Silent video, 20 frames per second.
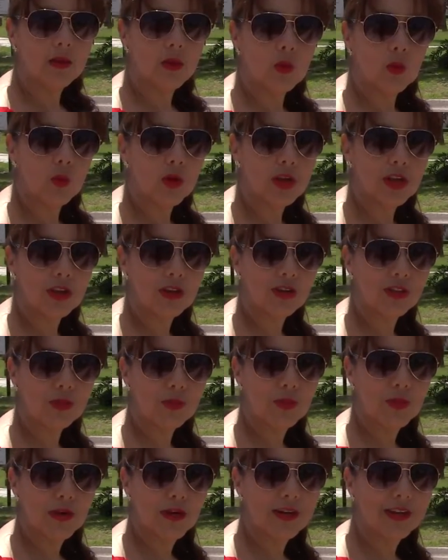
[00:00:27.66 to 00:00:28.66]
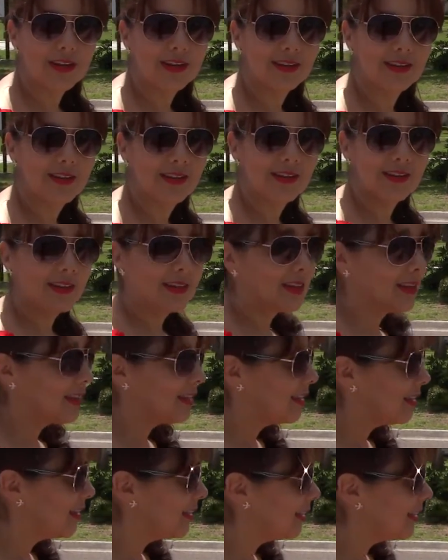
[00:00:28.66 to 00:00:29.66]
We're here at the park.
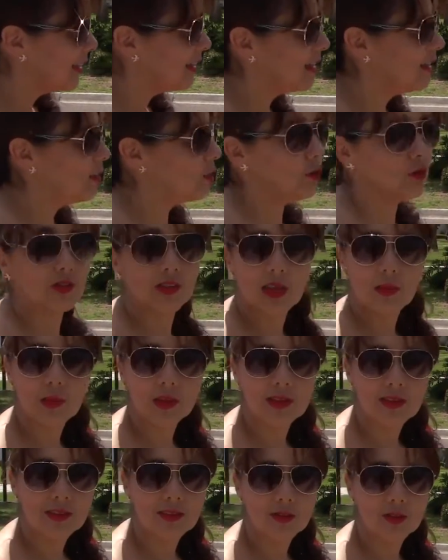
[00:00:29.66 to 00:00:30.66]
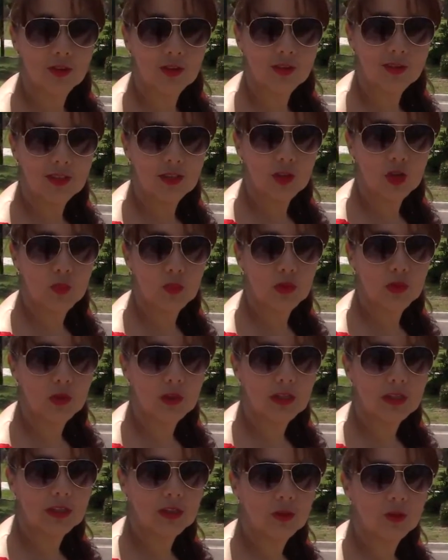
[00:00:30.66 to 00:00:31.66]
And it looks empty, so it's a good
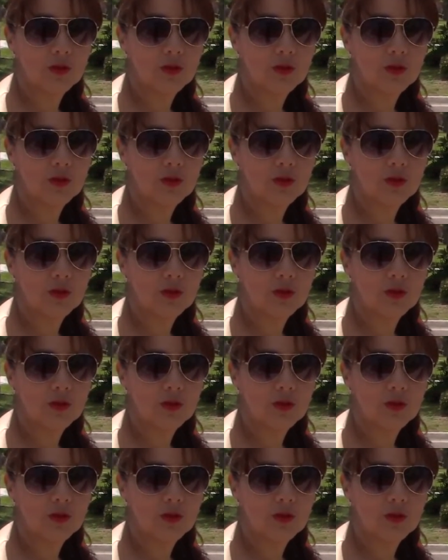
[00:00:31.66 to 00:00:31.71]
opportunity to